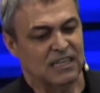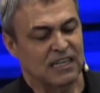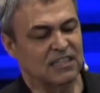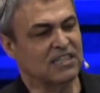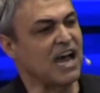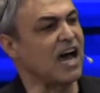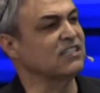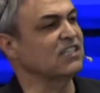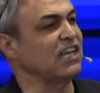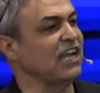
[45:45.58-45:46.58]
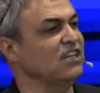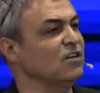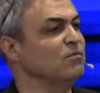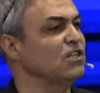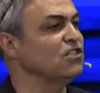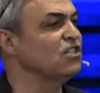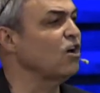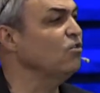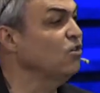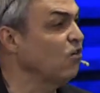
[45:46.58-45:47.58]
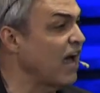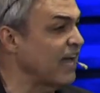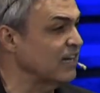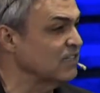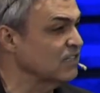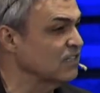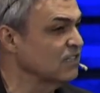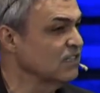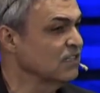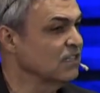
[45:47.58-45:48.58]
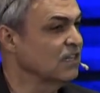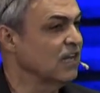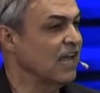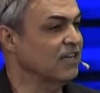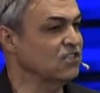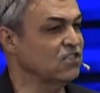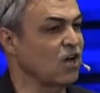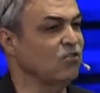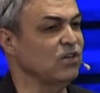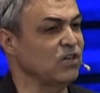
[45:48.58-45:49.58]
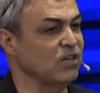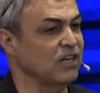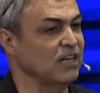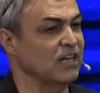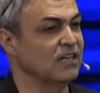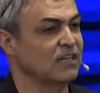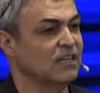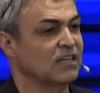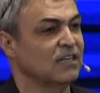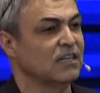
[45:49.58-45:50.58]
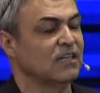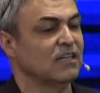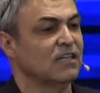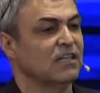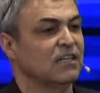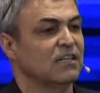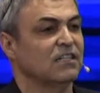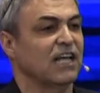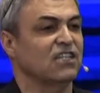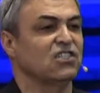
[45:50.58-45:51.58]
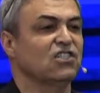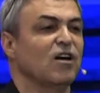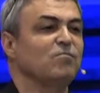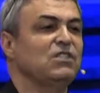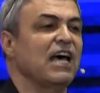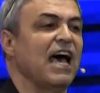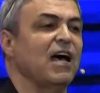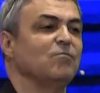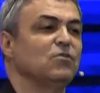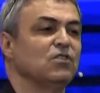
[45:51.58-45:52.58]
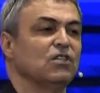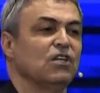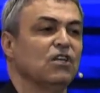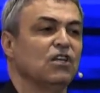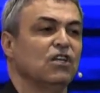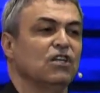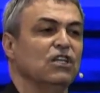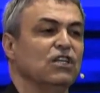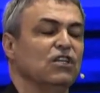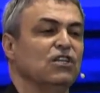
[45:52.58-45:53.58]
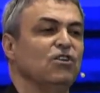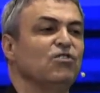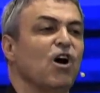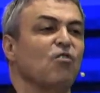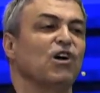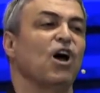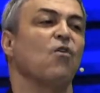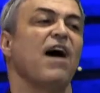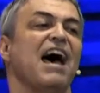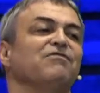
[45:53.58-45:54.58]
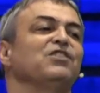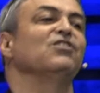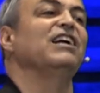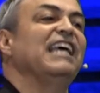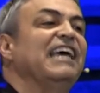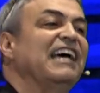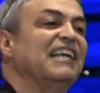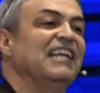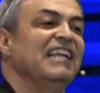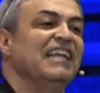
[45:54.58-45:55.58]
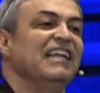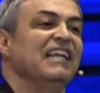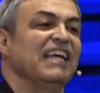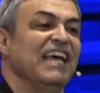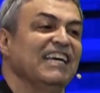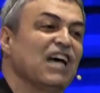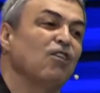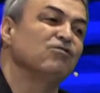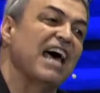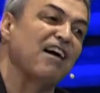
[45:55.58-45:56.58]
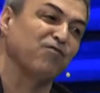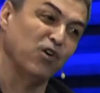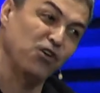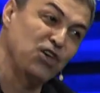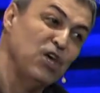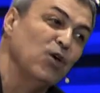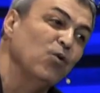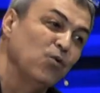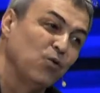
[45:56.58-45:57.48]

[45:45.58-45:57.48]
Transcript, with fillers: is God's kingdom is so great and so good that sometimes you don't go after it, it goes after you.